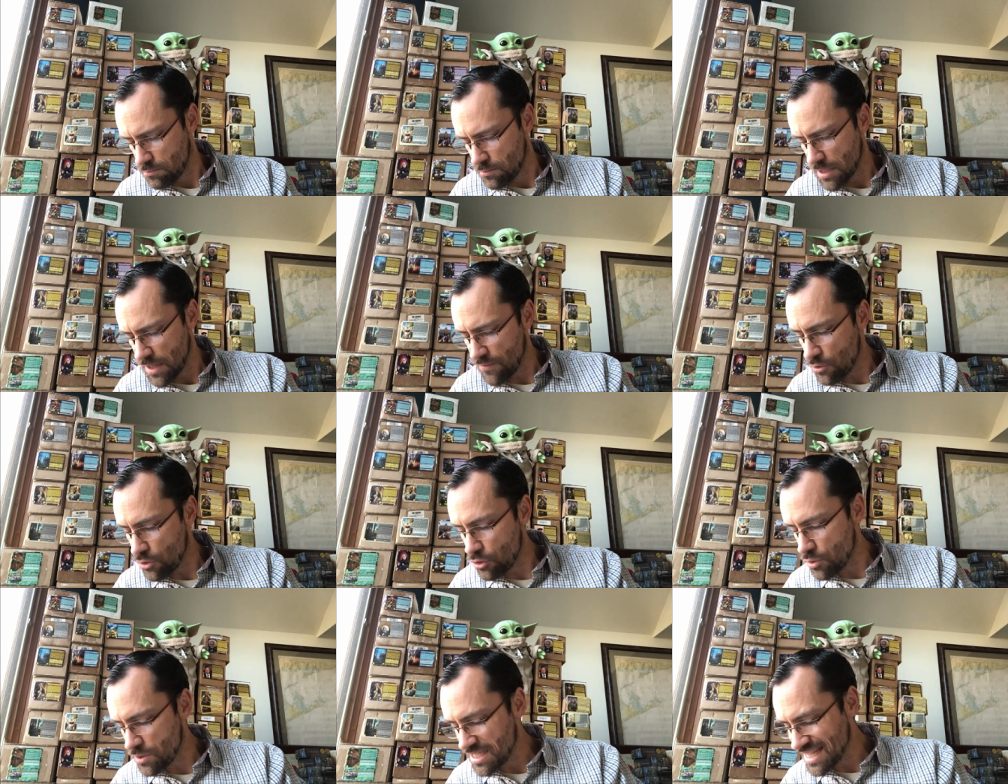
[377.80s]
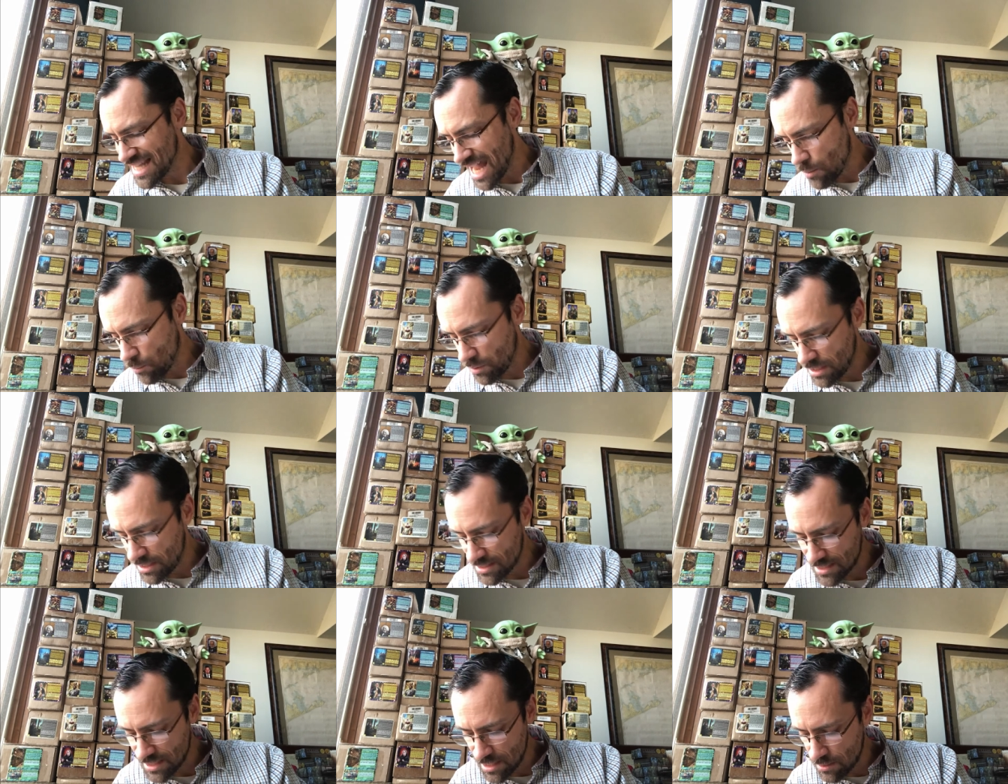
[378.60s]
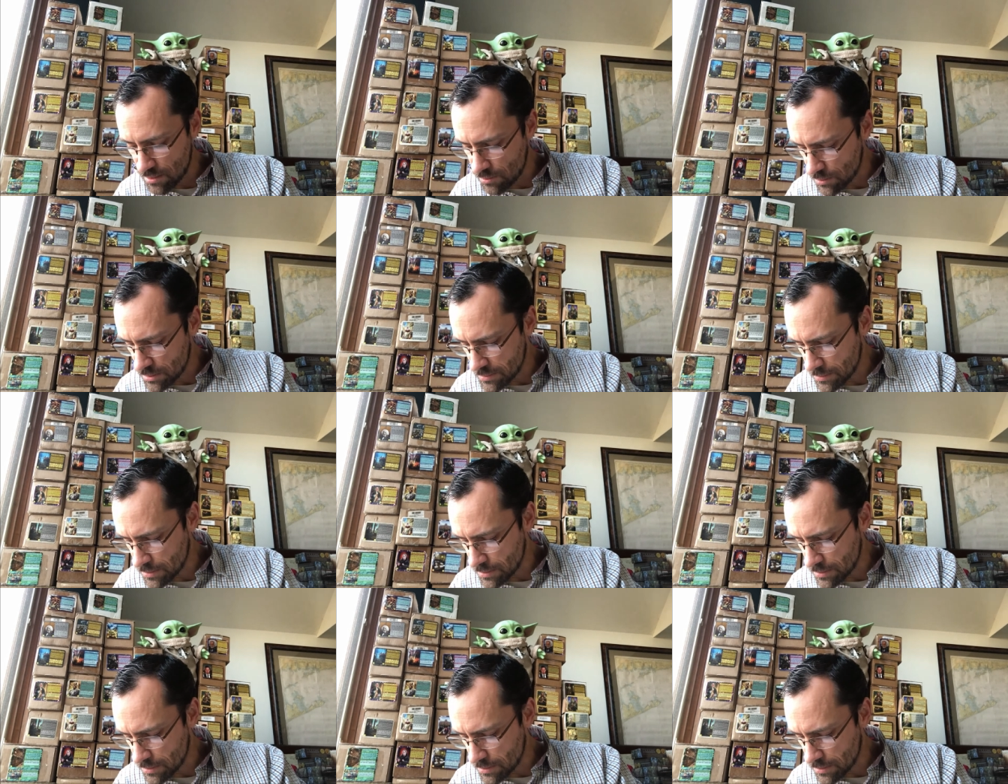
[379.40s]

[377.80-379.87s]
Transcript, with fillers: if you're using that one instead of.